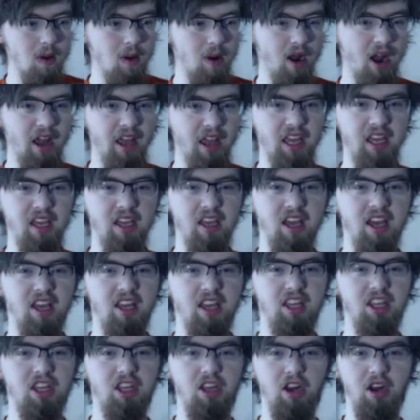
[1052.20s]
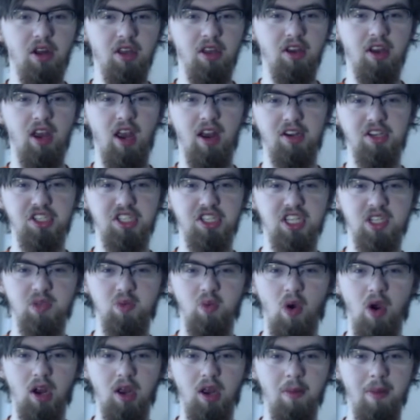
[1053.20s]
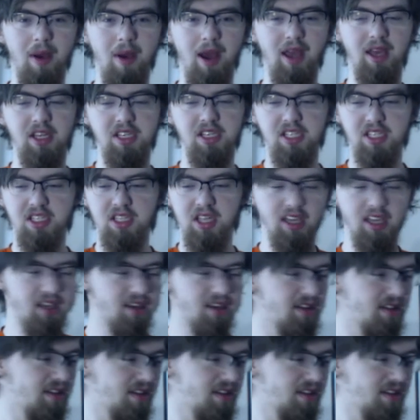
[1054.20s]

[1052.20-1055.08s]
Like, you know, your character's just walking by, he's just like,